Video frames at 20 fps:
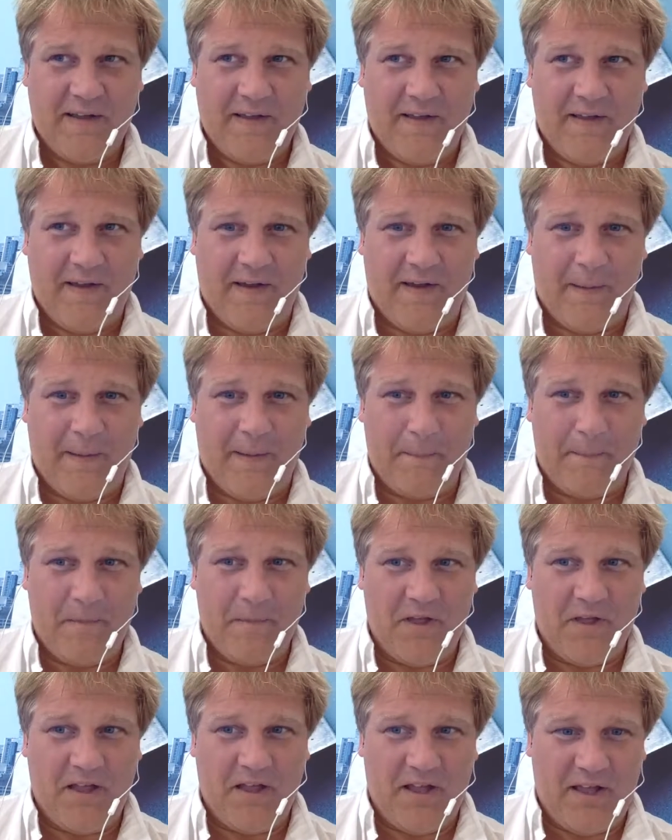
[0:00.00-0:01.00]

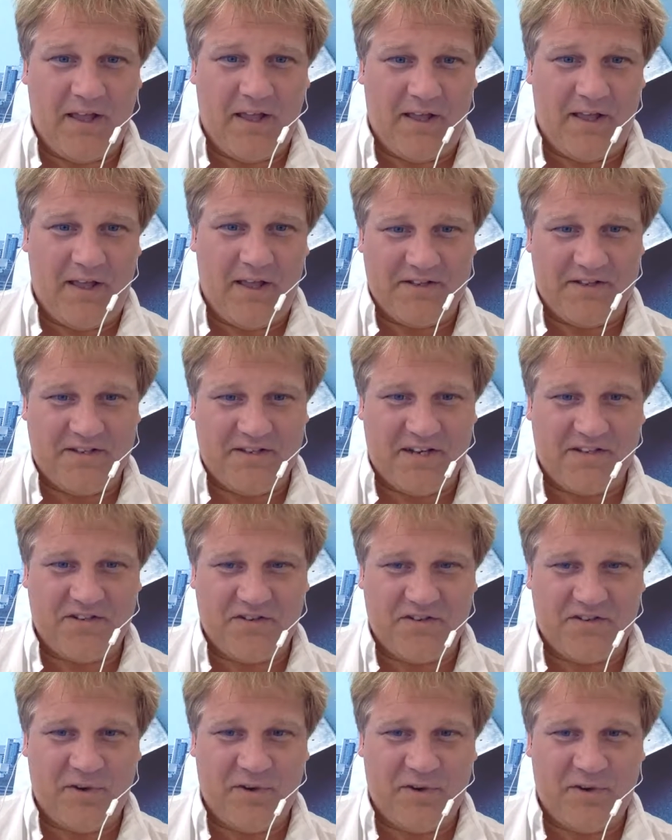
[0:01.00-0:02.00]
It's
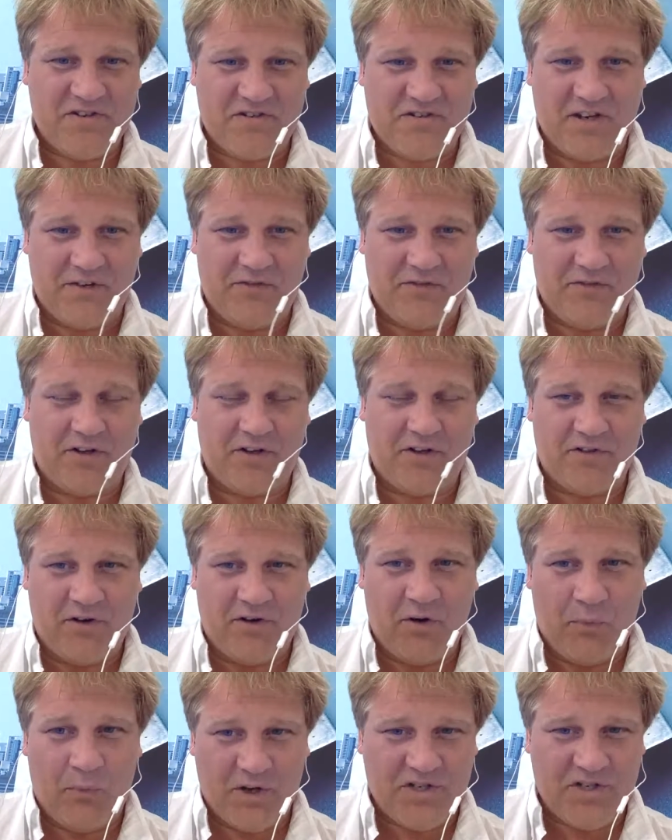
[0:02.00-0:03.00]
actually tremendously difficult to
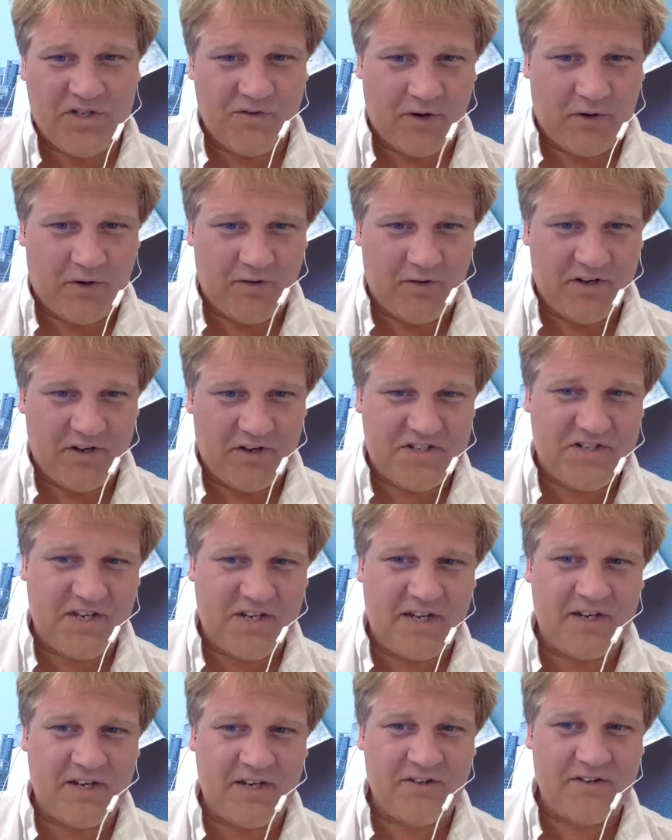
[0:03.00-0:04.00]
know what you've already
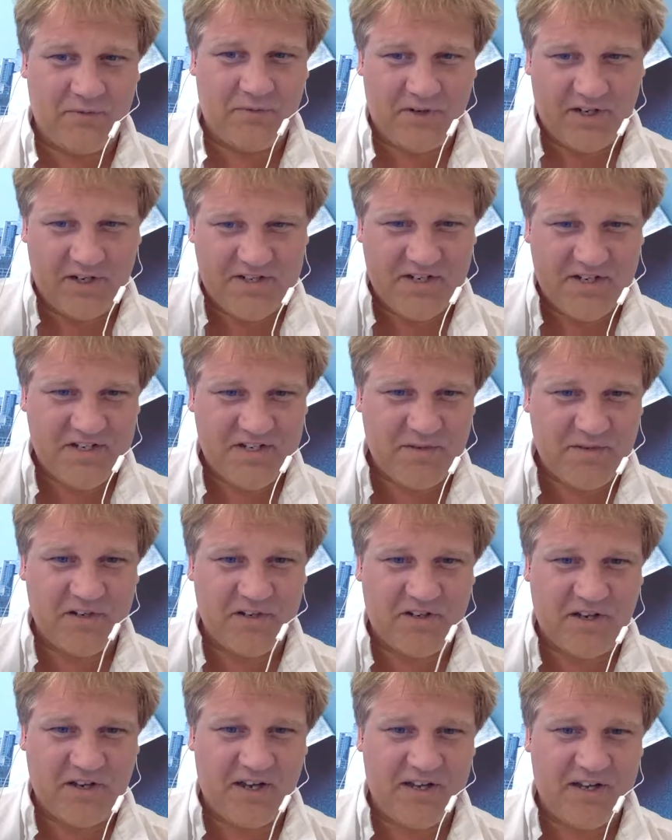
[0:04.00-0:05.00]
seen, to really
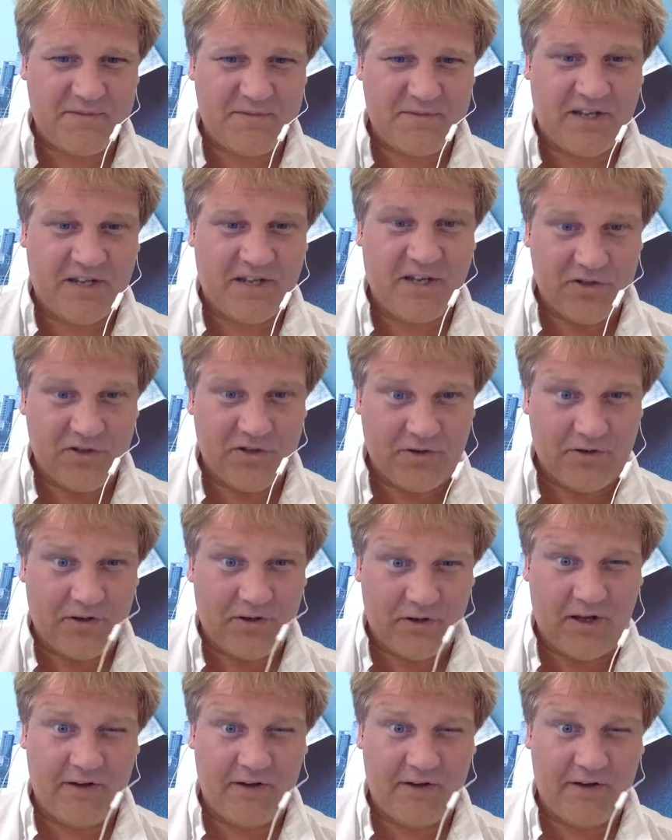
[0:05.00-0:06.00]
systematize, making sure that
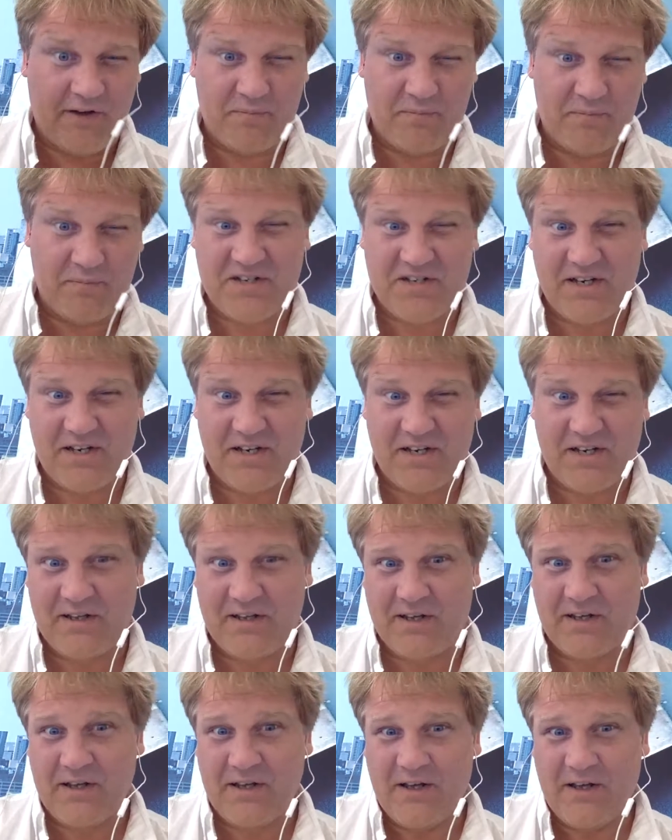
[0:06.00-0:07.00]
you haven't missed
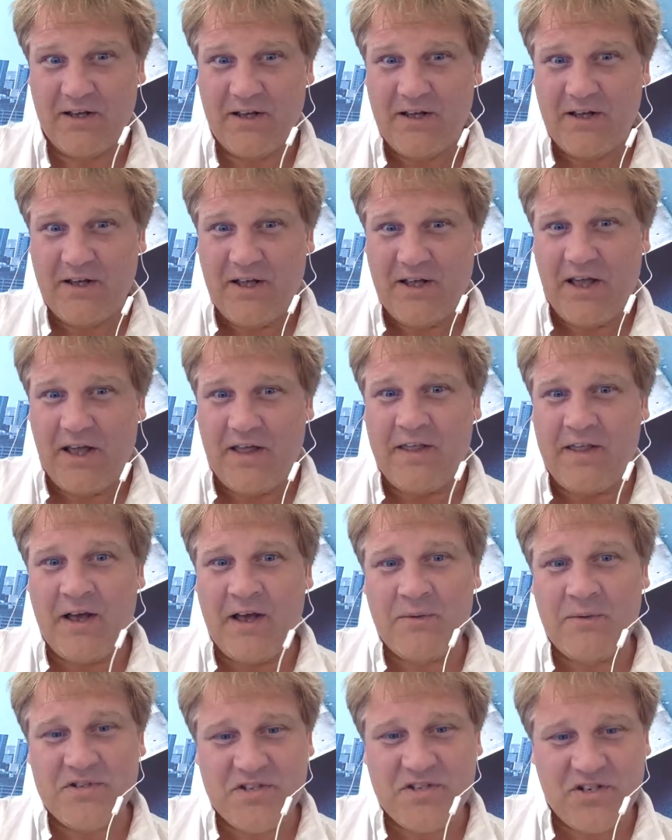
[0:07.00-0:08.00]
anything. And
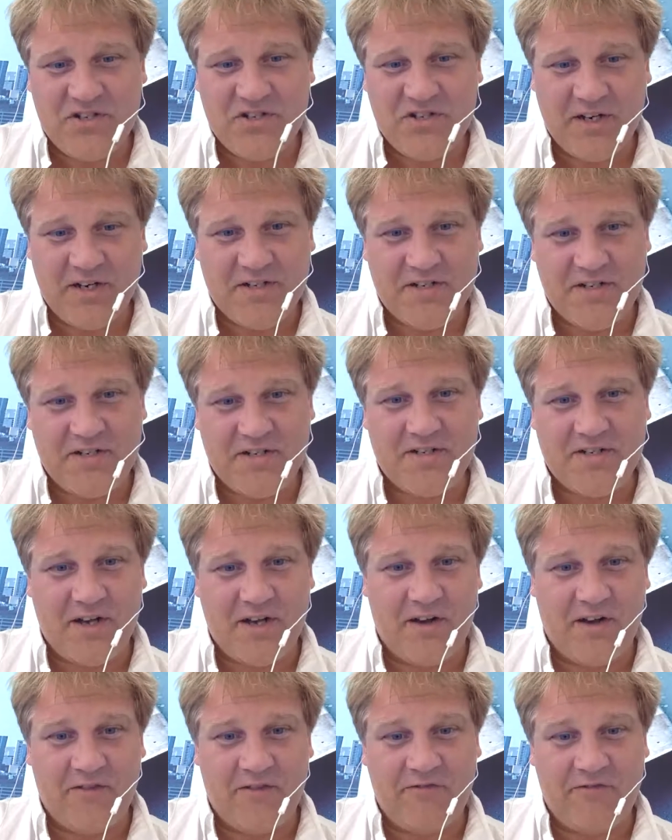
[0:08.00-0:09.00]
that was the genesis
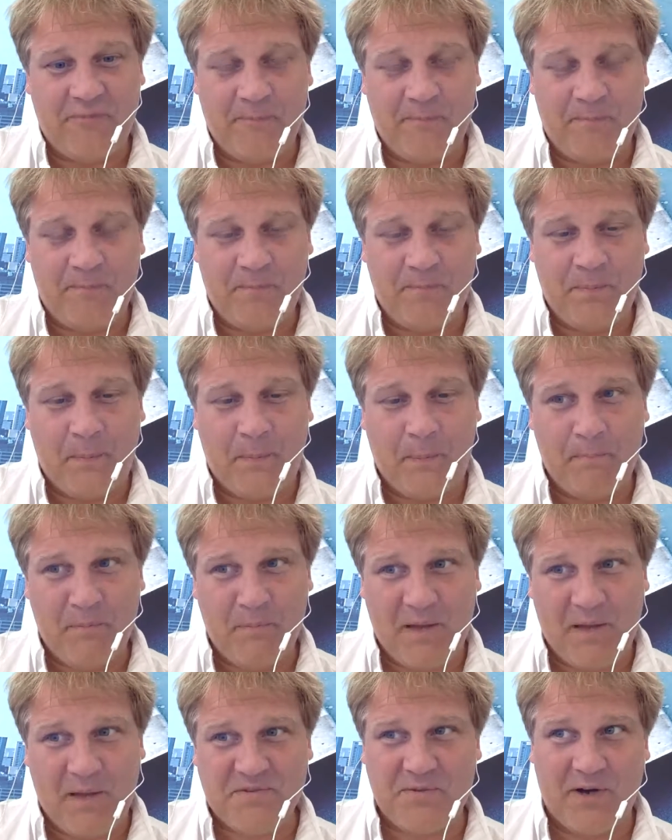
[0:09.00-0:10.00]
of
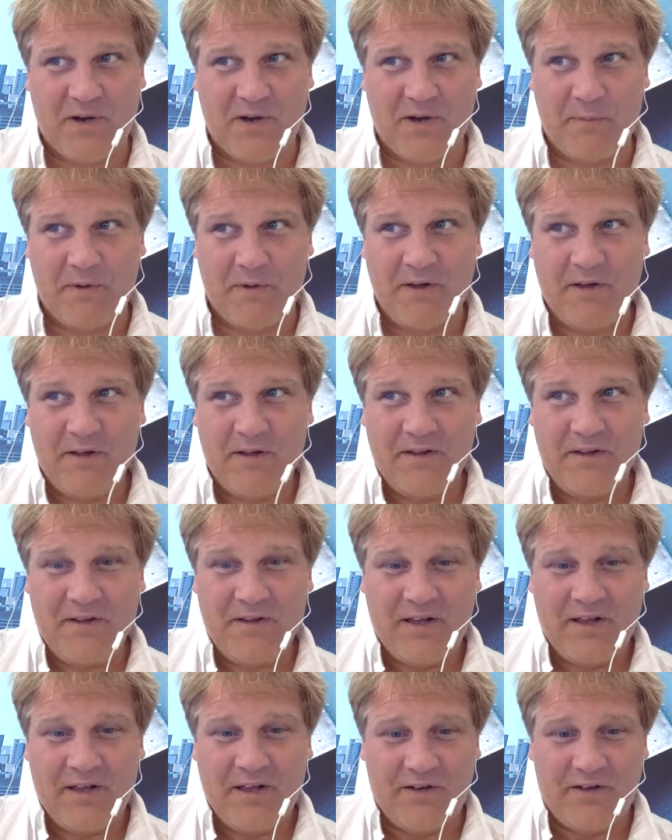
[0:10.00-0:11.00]
MapSwipe.
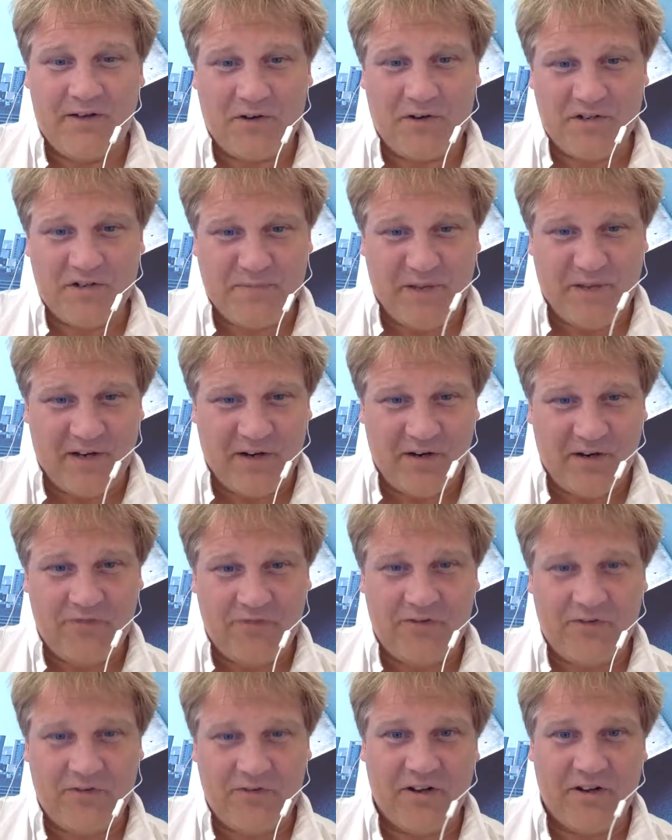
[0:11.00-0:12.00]
And of course, Benny
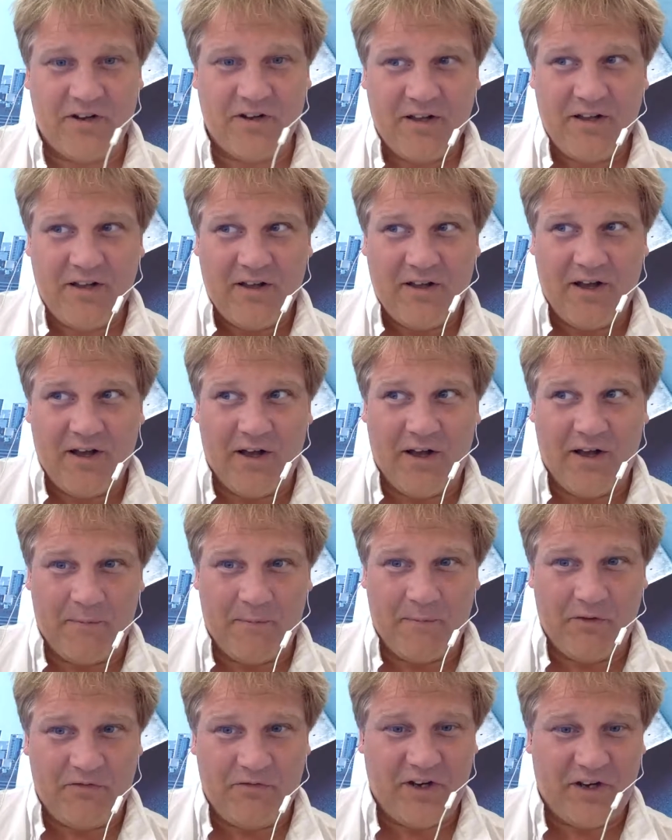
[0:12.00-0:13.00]
Herford,
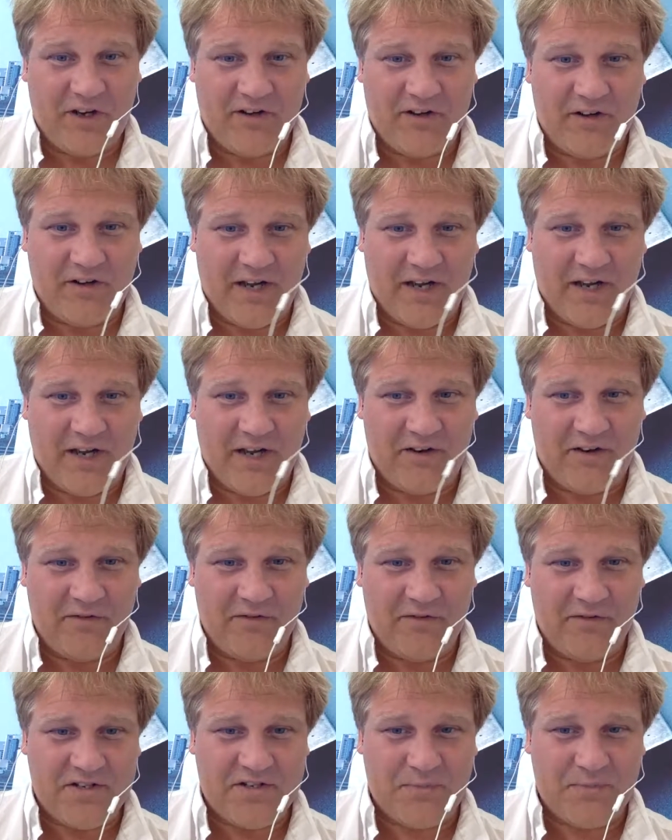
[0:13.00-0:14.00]
who figured out how to do
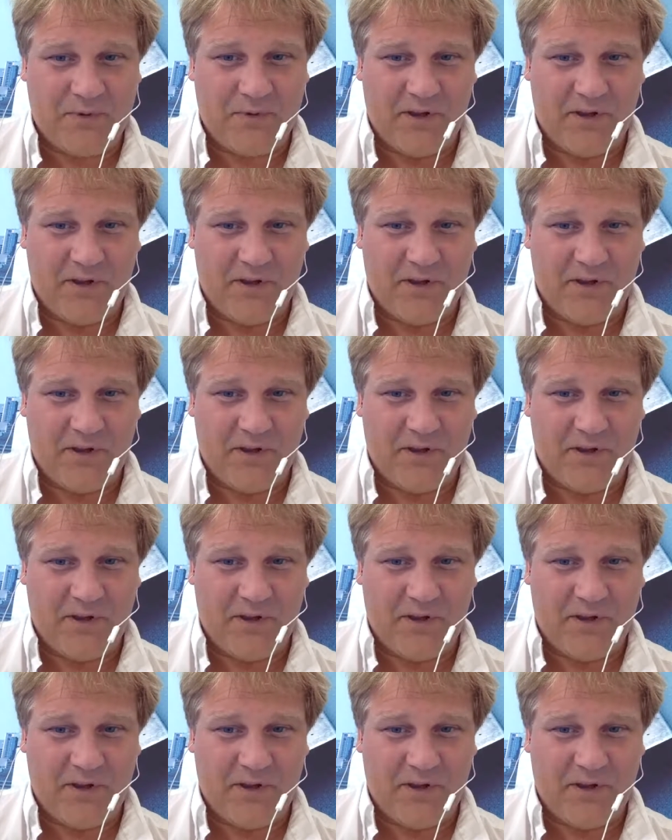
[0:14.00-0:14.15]
this with